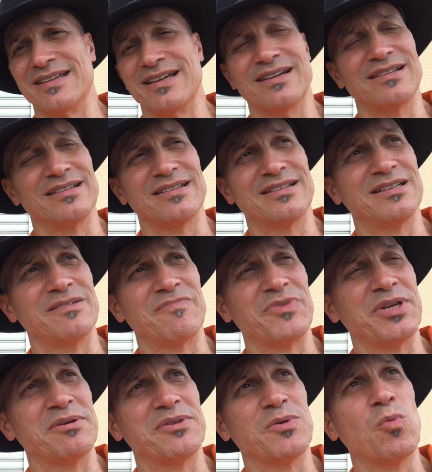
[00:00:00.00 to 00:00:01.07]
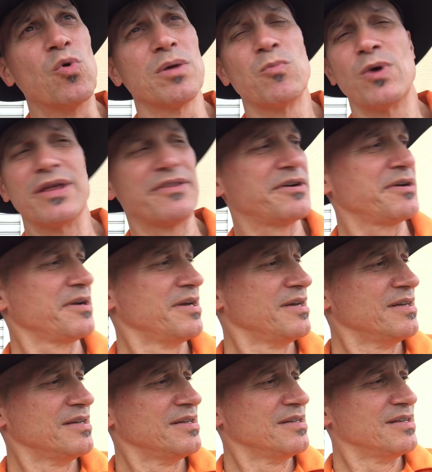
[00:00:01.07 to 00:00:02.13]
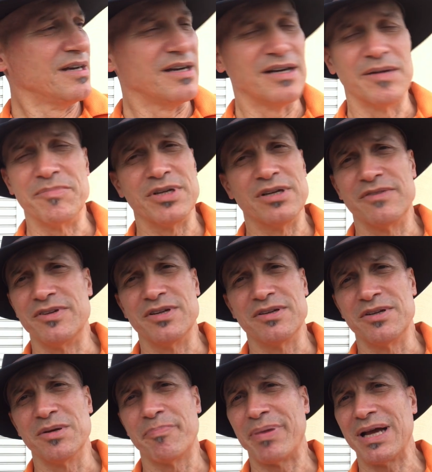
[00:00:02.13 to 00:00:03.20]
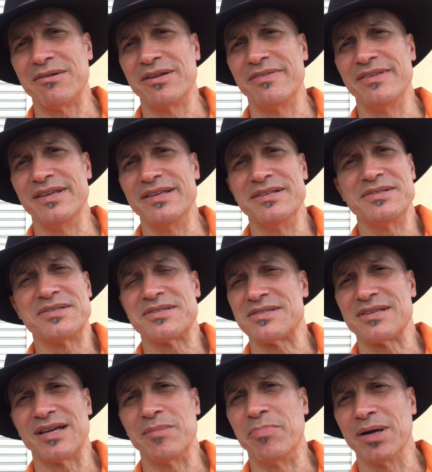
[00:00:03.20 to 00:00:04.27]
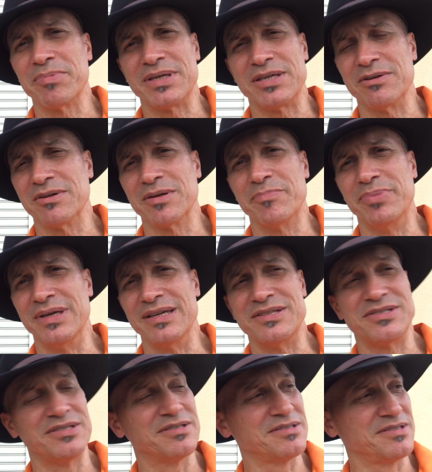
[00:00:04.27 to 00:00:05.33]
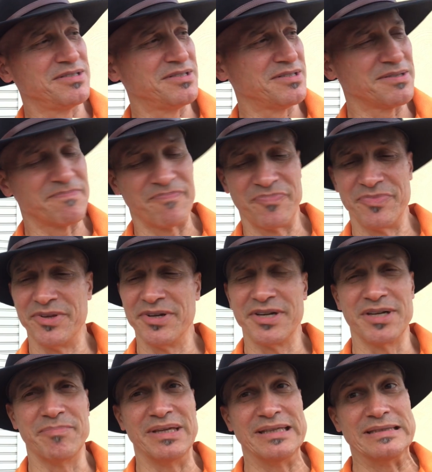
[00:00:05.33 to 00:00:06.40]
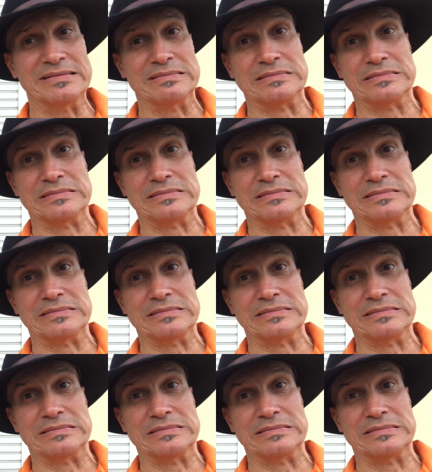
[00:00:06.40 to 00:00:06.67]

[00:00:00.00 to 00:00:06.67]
You know, in the warm weather, you know, if you're pounding these at a barbecue or a beach, you're going to be